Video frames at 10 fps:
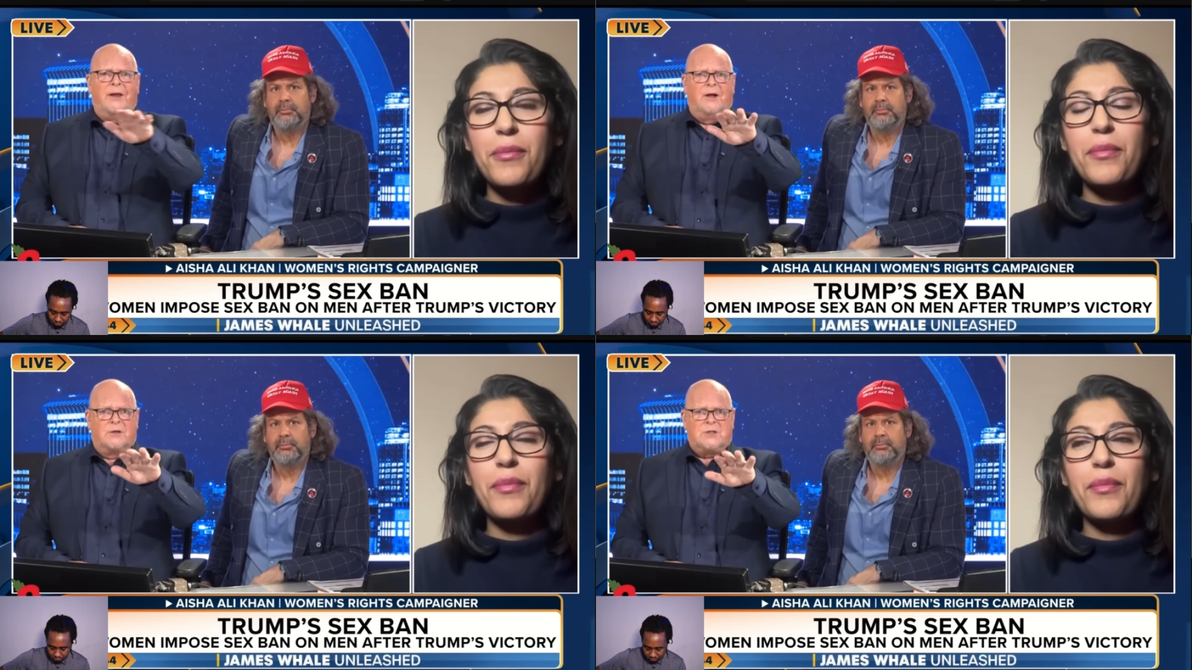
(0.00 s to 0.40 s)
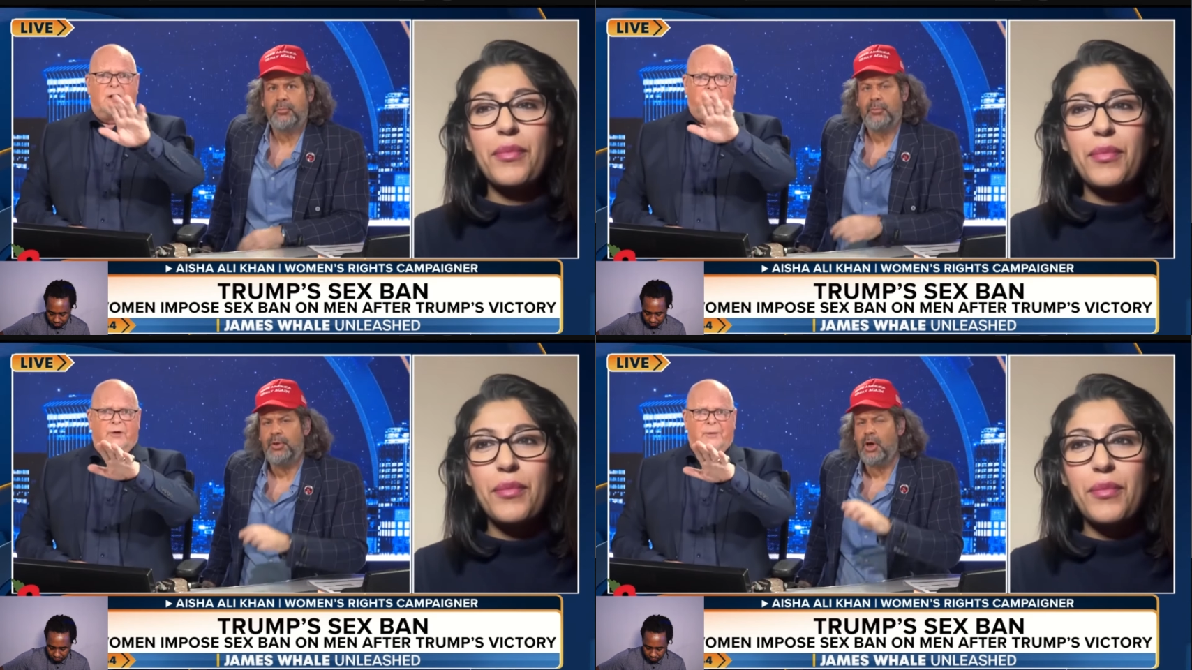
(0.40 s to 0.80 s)
Speaker 1: else.
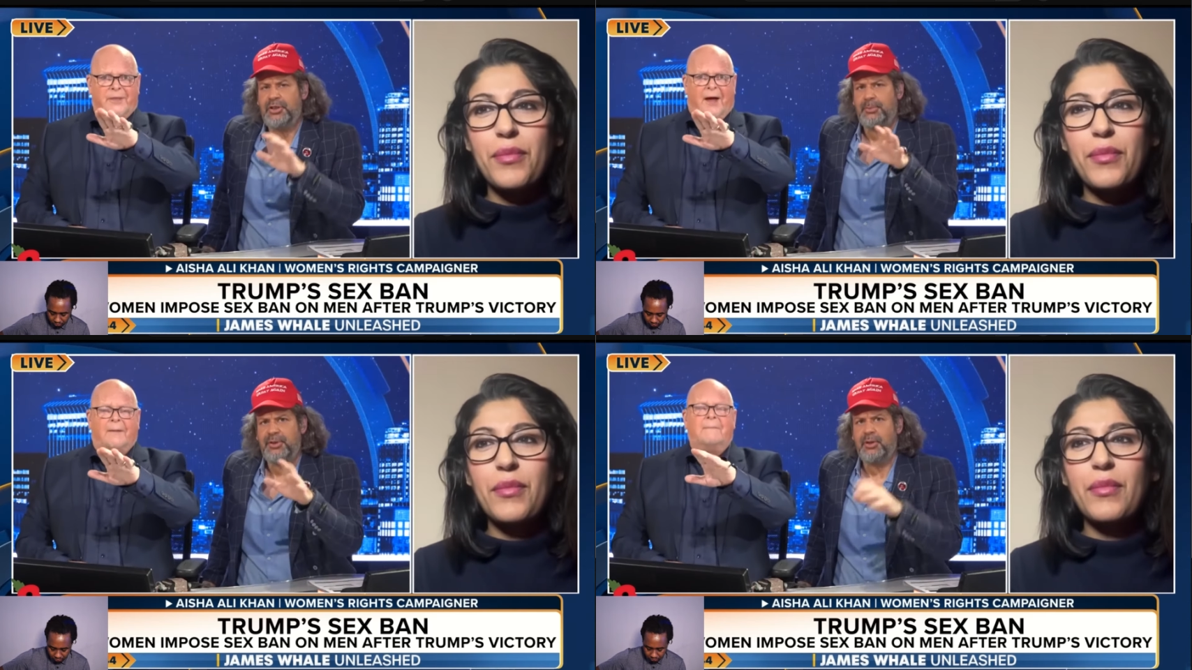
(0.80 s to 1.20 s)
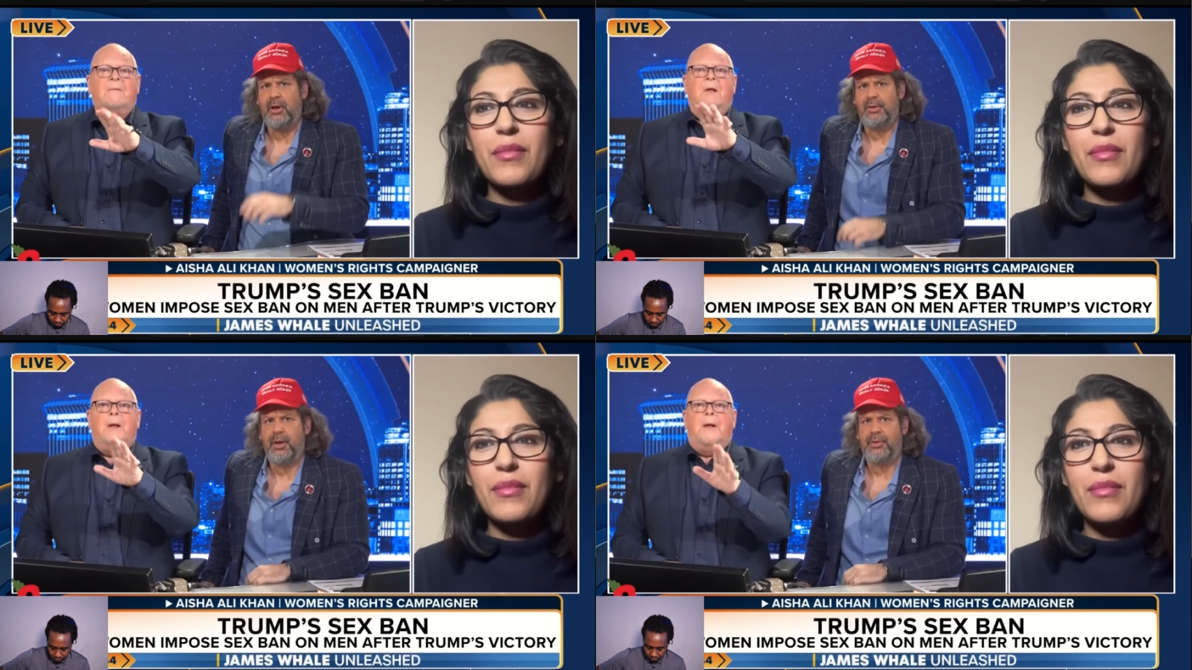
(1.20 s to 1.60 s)
I agree. Not up that. to
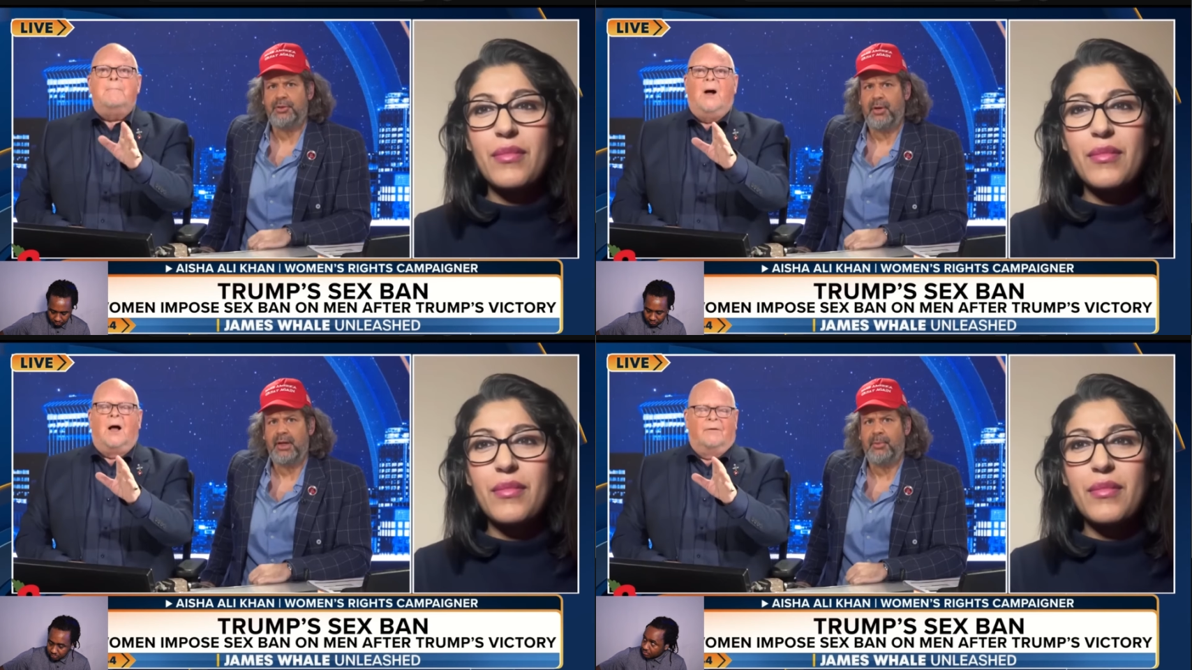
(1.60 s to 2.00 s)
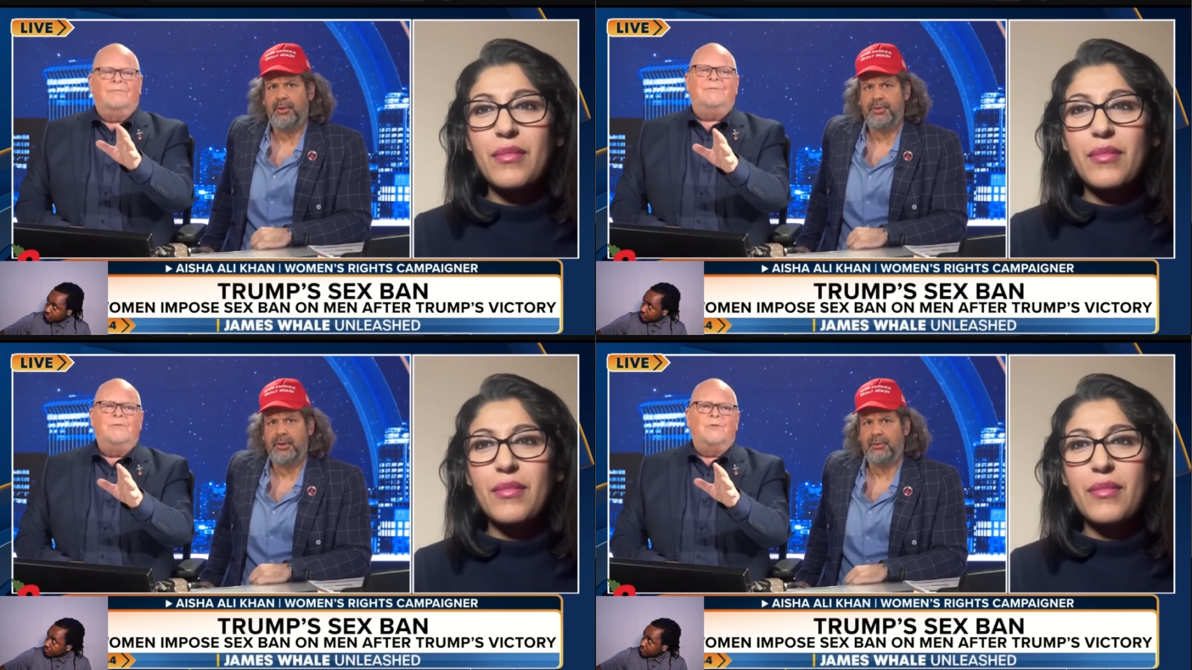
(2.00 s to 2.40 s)
nine months or but, eight
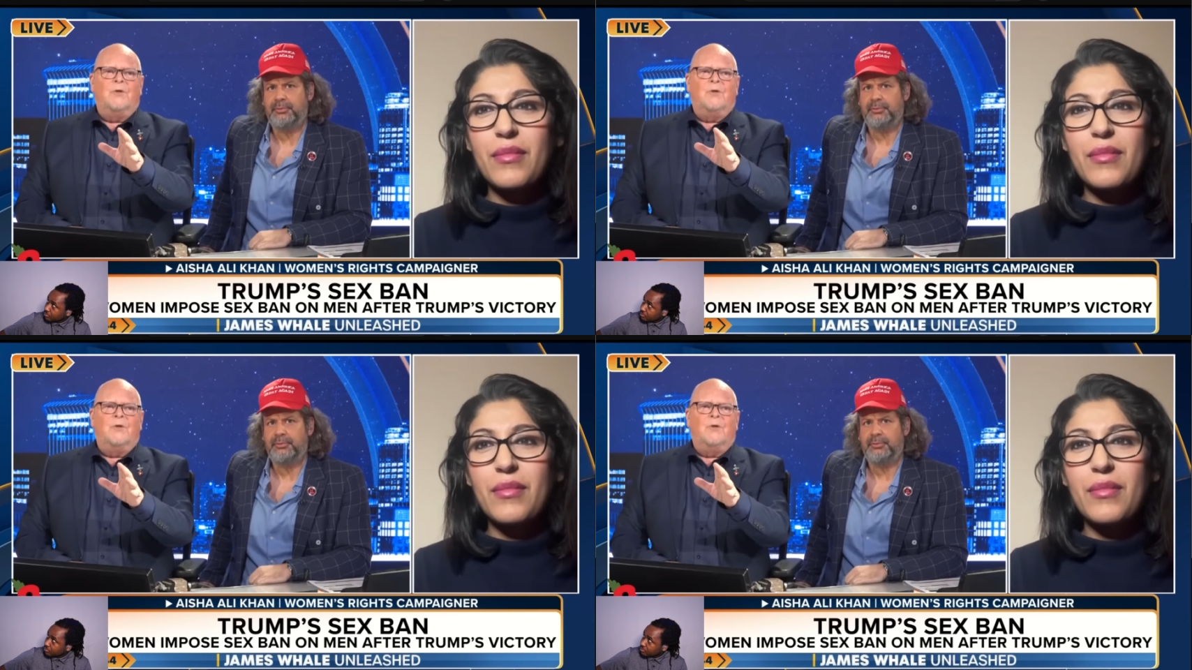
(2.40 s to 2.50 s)
months, though.